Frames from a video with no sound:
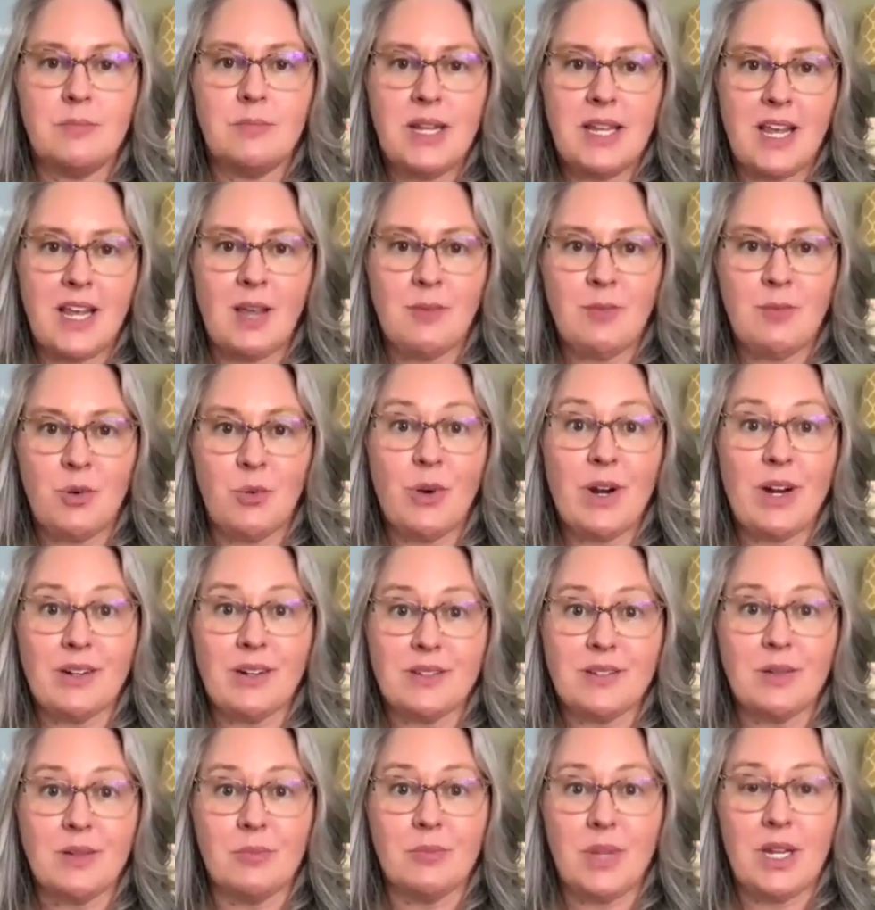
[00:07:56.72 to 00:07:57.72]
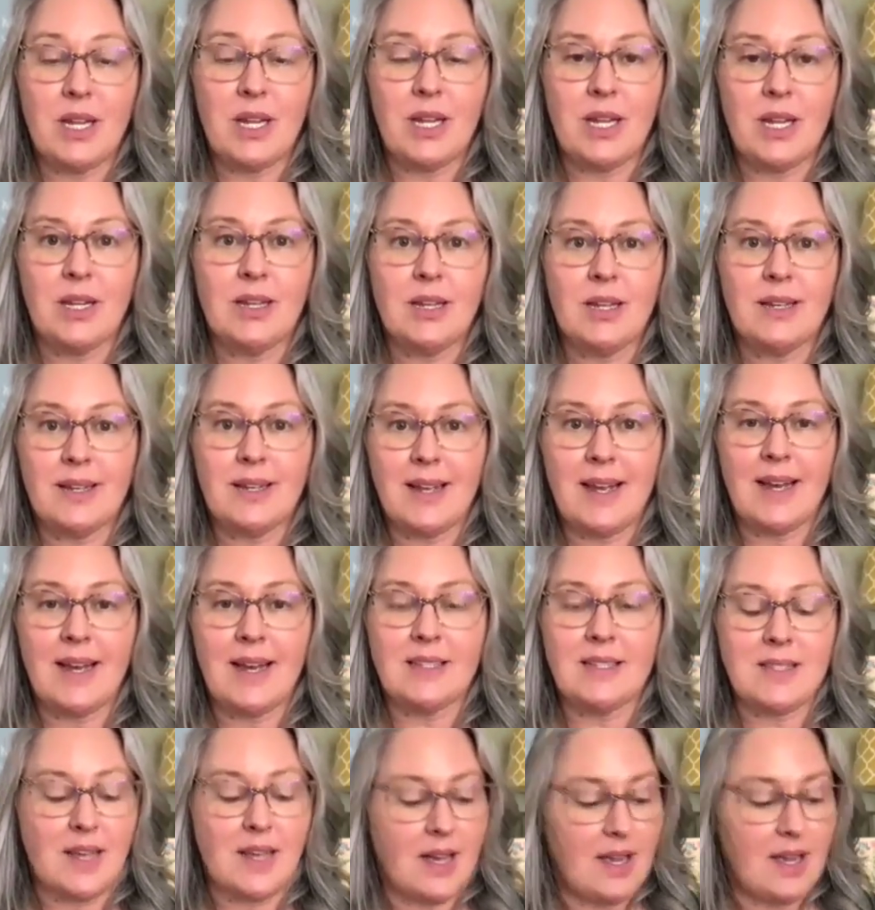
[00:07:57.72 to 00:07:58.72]
became aware to me
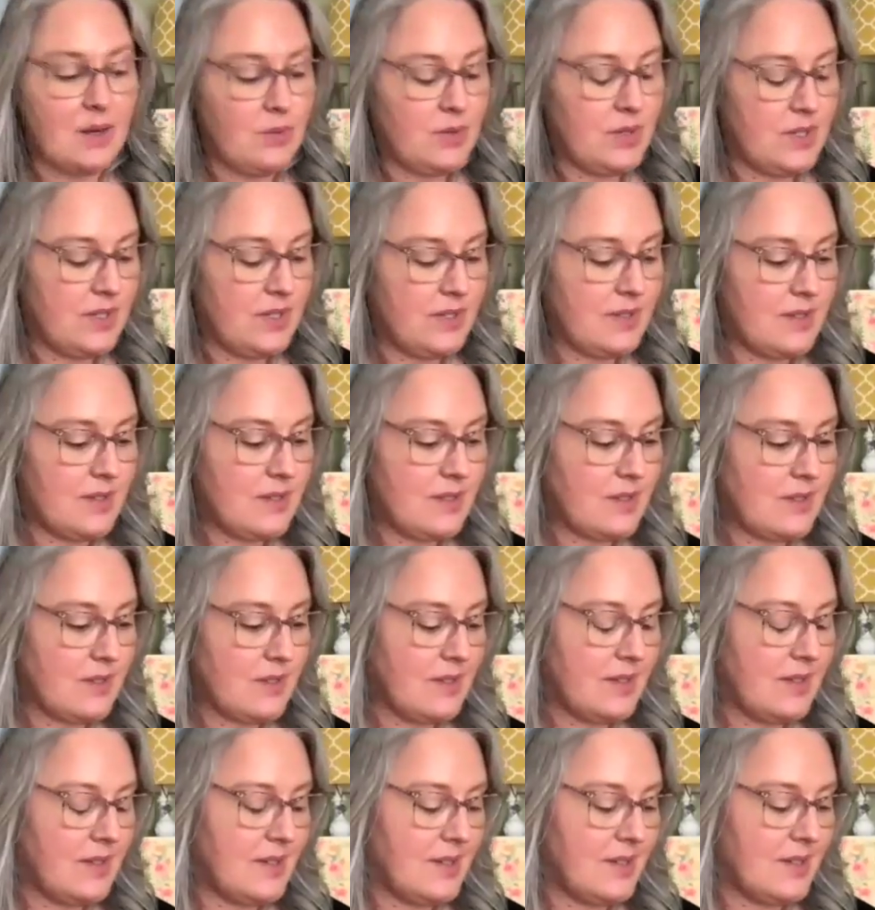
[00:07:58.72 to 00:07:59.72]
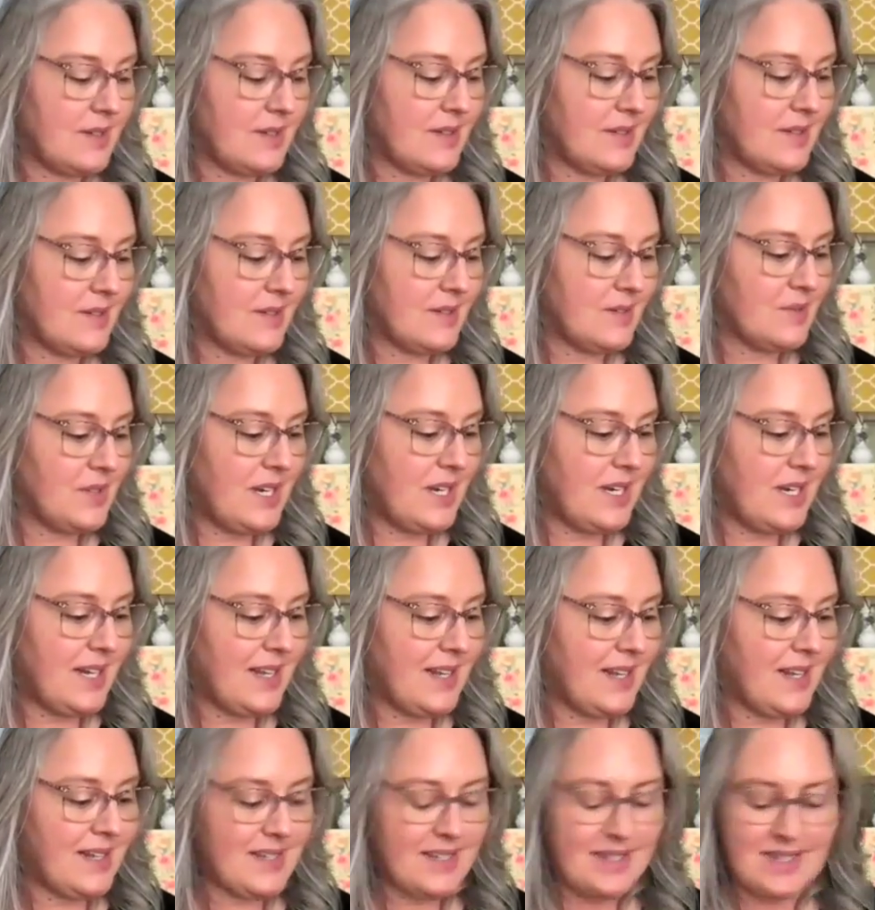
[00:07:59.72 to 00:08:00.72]
as I was
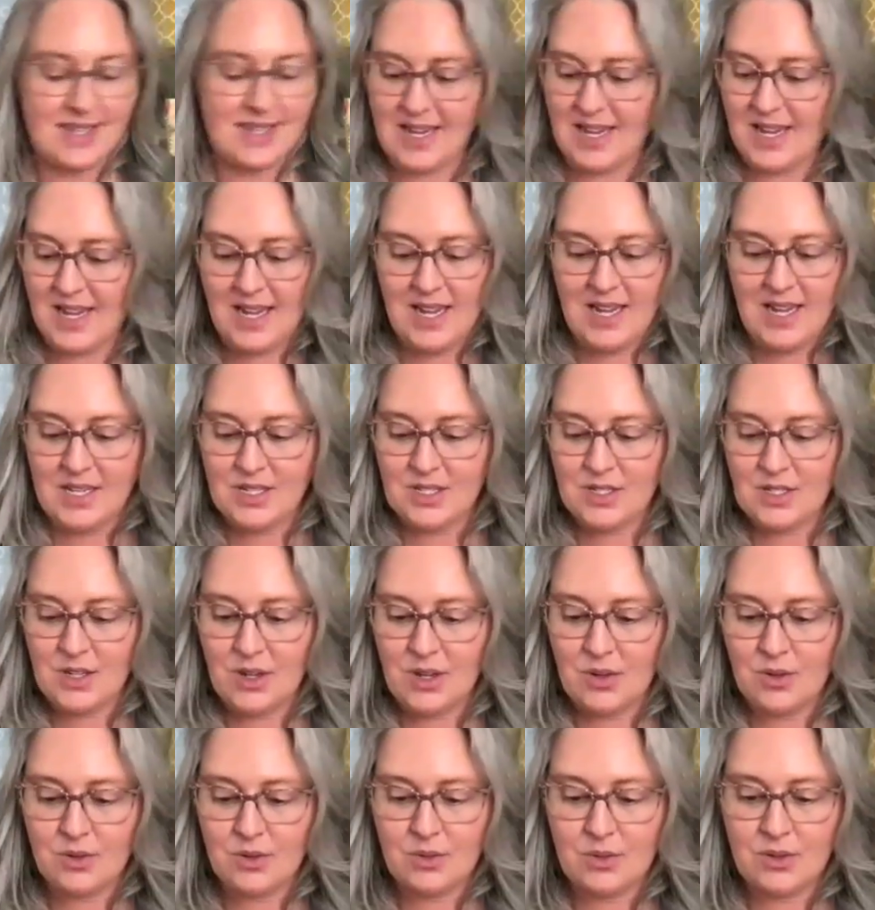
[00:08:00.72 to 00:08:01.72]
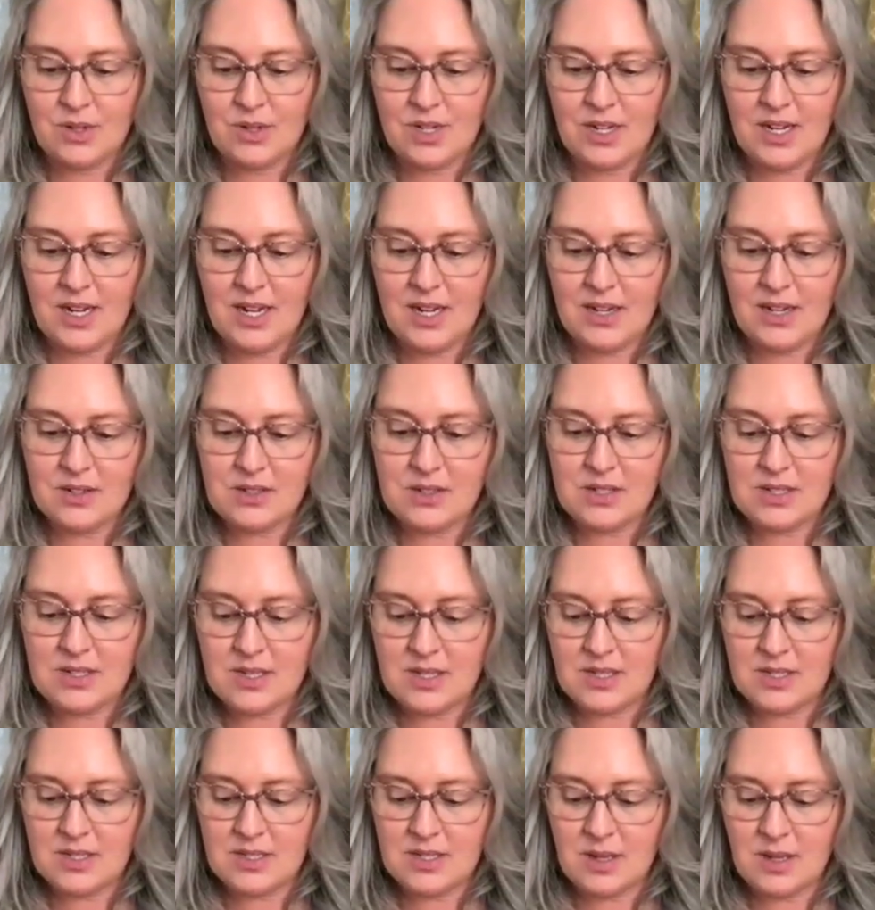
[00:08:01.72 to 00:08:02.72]
reading it. So
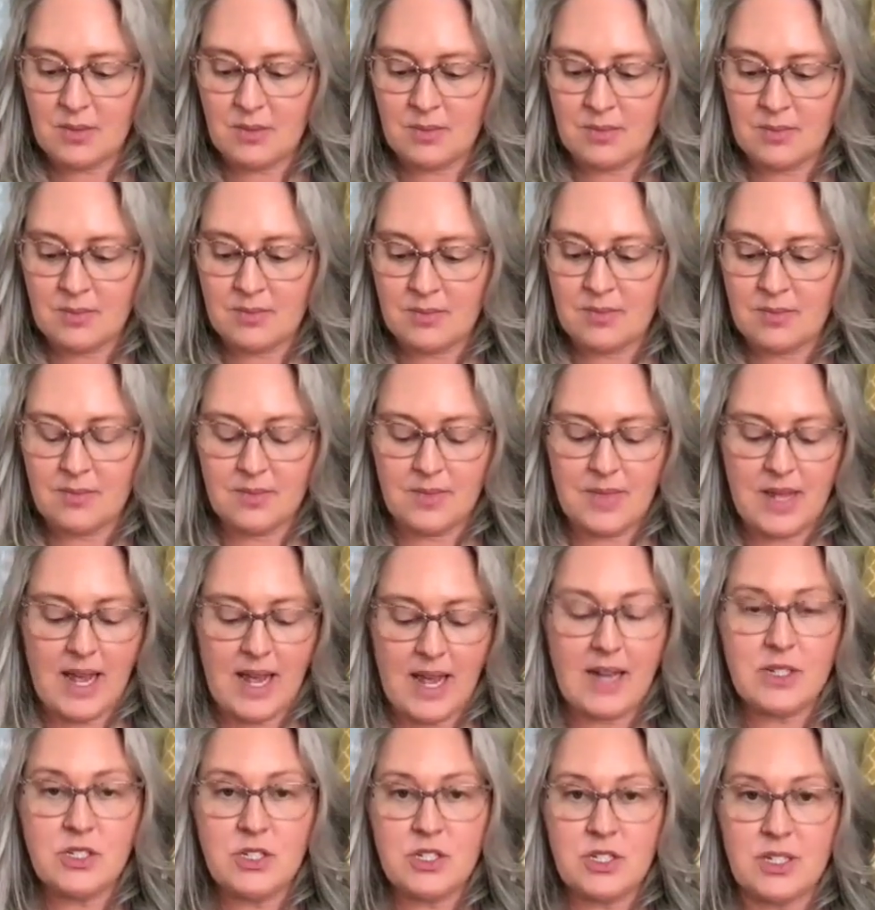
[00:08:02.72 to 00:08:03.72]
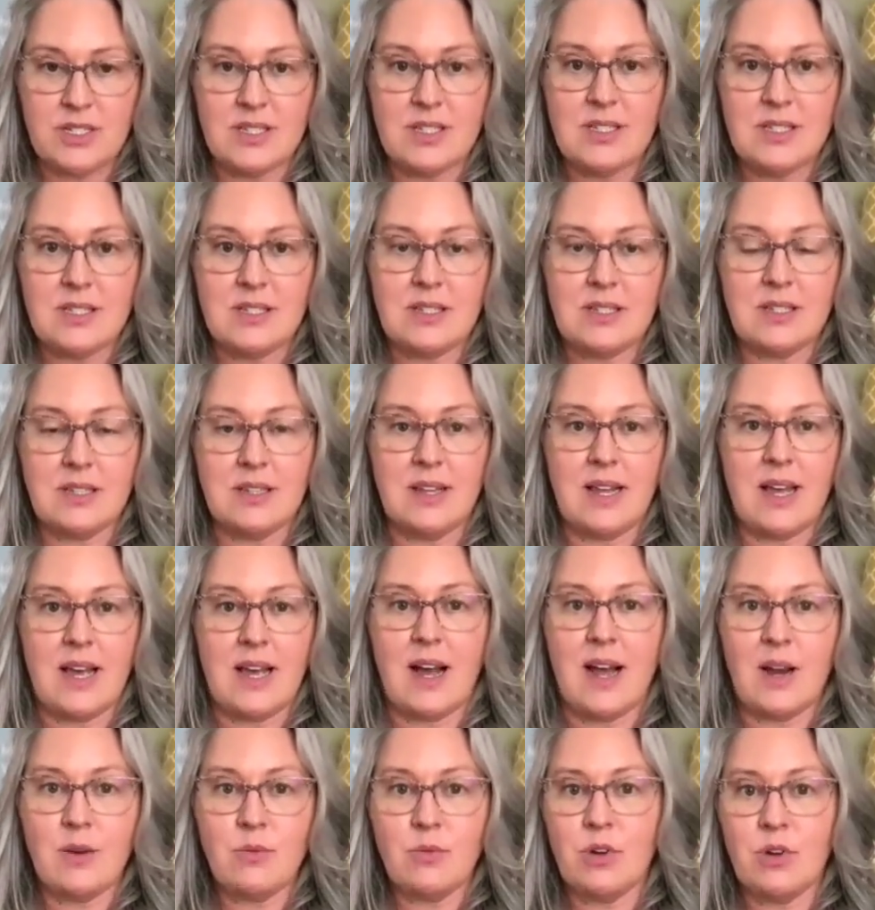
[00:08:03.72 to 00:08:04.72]
here's some actions
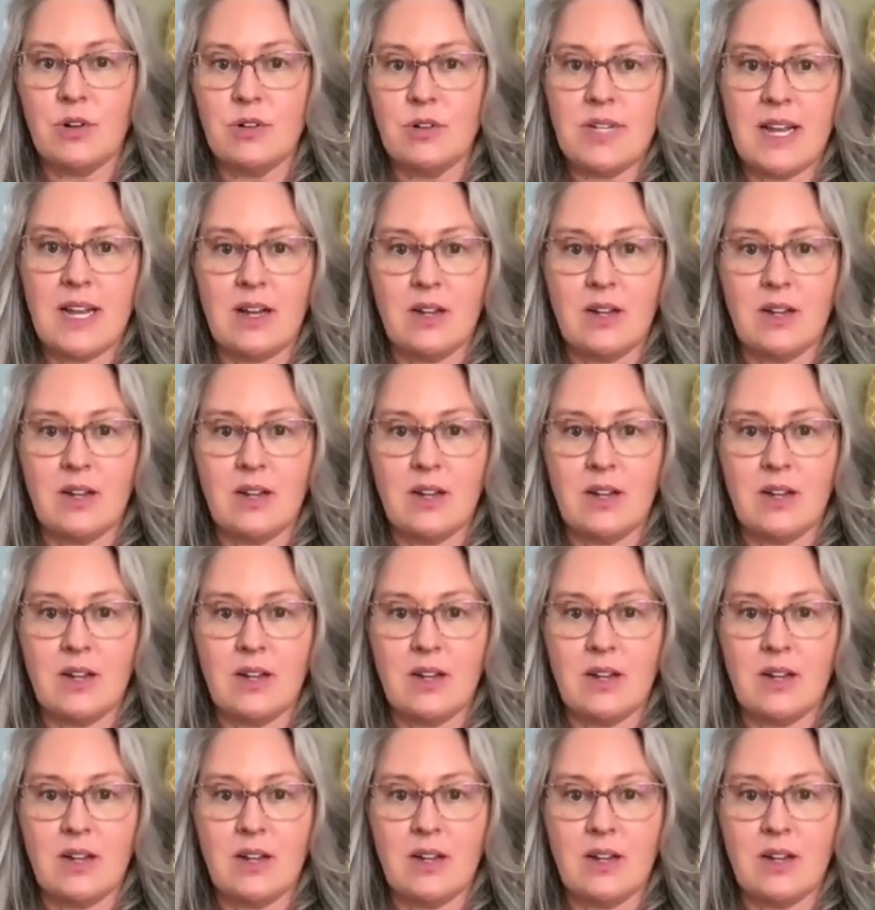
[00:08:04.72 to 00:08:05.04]
that I wrote